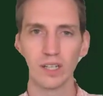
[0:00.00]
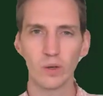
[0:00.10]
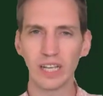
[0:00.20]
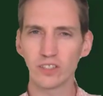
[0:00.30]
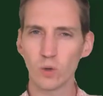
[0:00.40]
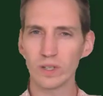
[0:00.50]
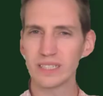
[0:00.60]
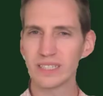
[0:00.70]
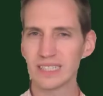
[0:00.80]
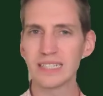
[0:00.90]
Okay, so what
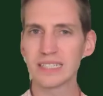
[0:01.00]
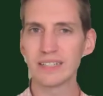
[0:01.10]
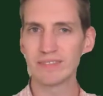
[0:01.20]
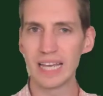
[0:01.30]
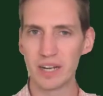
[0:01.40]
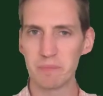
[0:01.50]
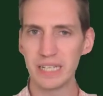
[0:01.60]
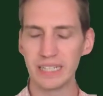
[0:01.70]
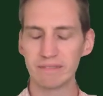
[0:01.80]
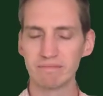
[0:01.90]
does sensitive data
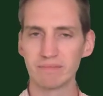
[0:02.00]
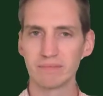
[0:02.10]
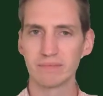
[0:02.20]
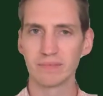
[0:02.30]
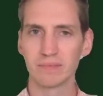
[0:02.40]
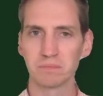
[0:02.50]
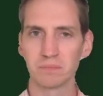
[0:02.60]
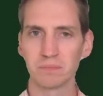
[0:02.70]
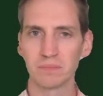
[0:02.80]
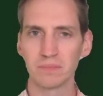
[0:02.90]
mean?
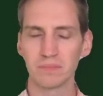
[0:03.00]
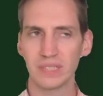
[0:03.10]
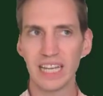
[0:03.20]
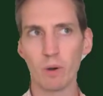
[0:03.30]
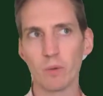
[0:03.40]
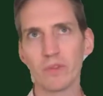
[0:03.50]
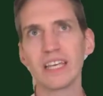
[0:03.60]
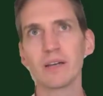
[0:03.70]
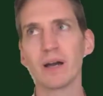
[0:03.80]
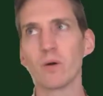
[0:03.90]
Take a moment,
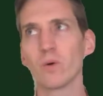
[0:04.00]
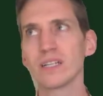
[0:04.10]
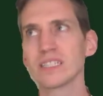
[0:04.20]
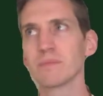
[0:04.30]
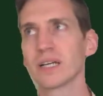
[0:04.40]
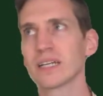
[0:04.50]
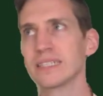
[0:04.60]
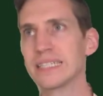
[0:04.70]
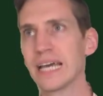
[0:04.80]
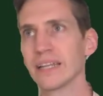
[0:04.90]
think about what is some
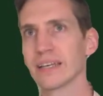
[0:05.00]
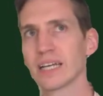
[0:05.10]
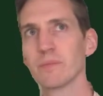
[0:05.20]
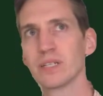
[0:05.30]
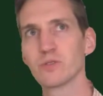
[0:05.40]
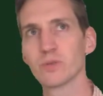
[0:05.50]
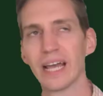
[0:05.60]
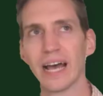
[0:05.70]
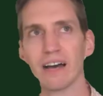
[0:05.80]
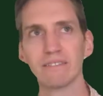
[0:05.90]
data that companies would
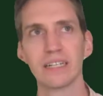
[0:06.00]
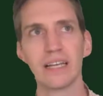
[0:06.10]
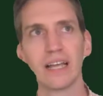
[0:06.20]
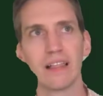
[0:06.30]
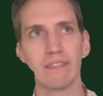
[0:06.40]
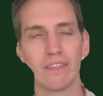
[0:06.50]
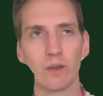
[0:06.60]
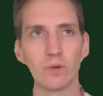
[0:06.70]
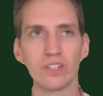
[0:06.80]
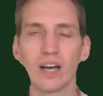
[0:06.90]
have that
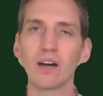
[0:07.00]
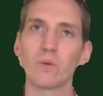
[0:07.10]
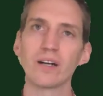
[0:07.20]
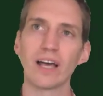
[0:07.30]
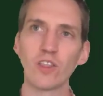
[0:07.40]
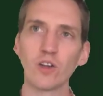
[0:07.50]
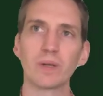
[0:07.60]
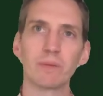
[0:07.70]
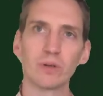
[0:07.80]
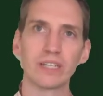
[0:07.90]
they would not want other
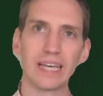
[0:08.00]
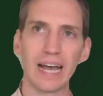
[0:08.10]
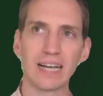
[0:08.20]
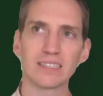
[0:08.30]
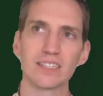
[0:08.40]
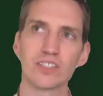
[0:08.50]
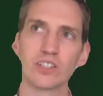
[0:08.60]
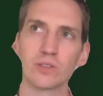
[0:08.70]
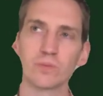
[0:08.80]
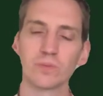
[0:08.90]
people to get access
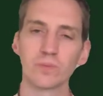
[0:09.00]
to.